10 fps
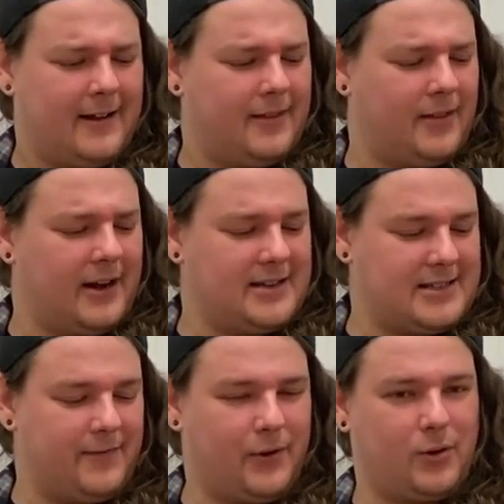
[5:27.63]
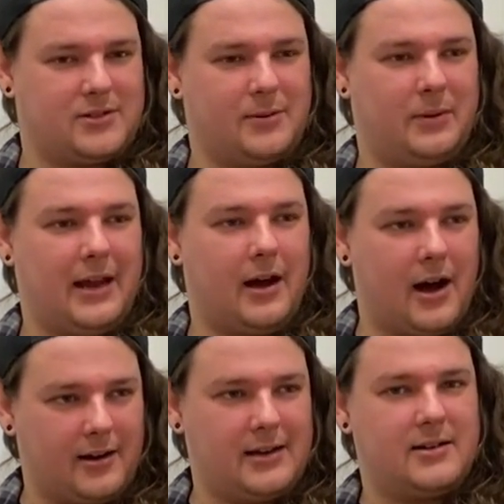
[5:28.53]
that it's difficult to play
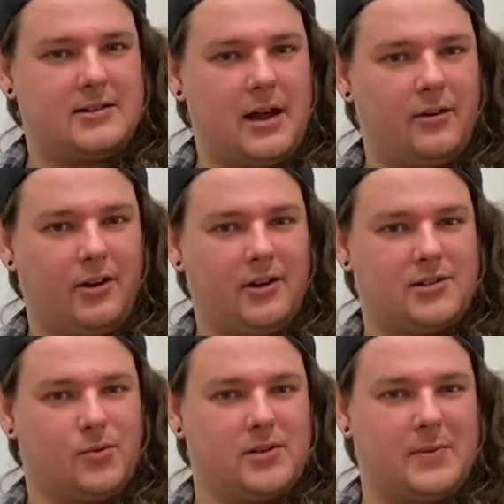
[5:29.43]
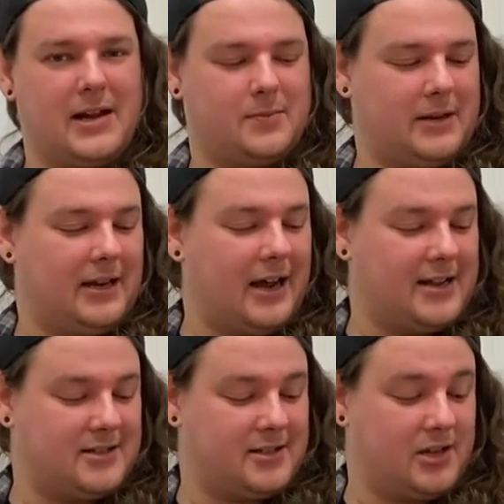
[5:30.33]
hard and it sound good. It's always better to play
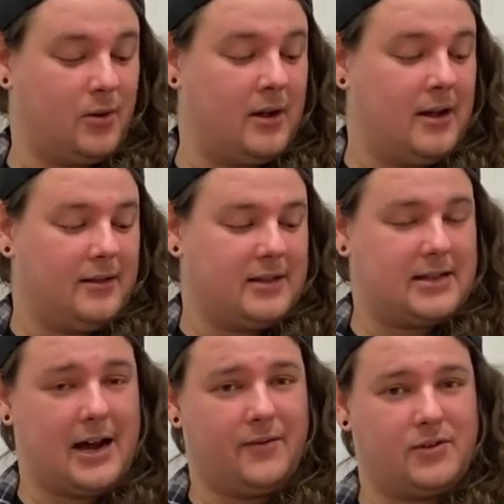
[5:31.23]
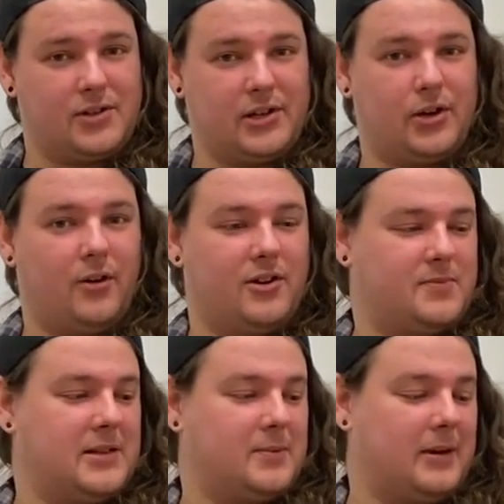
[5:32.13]
lighter. So this kind of does encourage
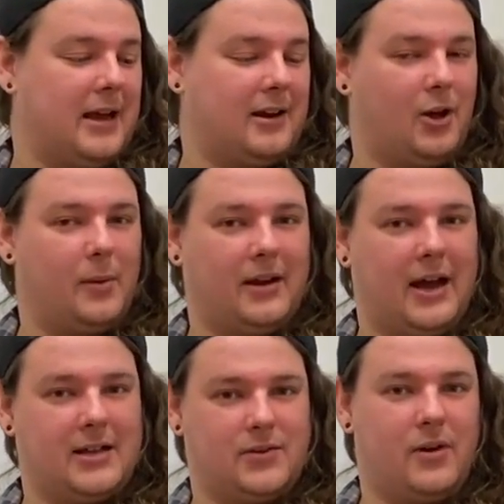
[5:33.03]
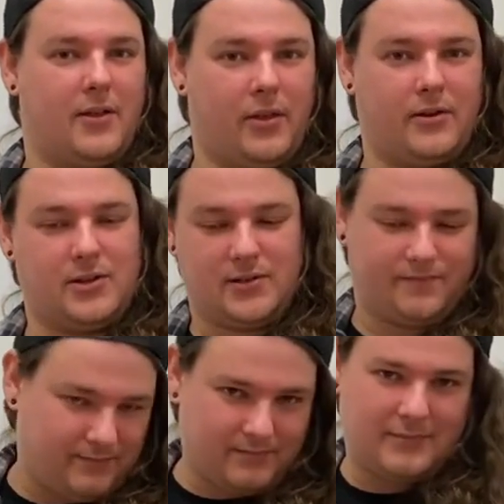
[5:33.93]
me to play a little bit lighter rather than just
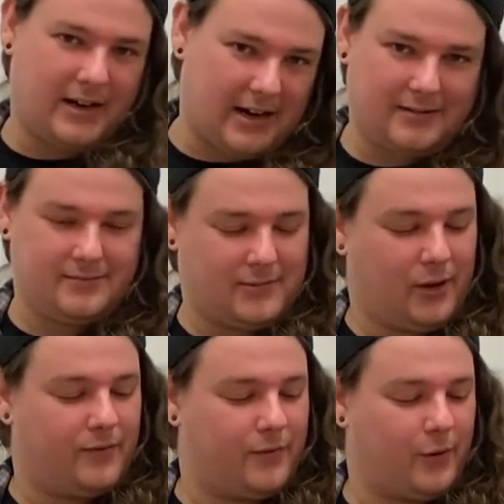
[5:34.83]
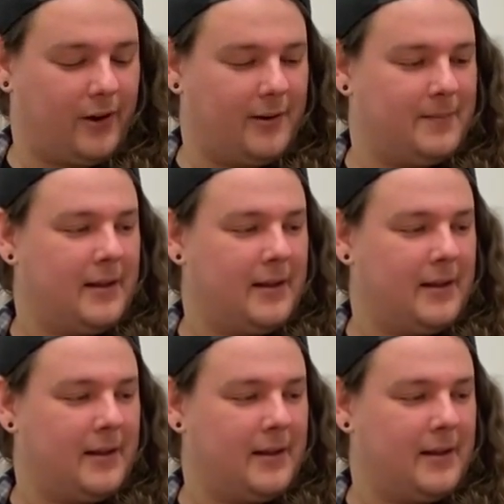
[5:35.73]
going for it.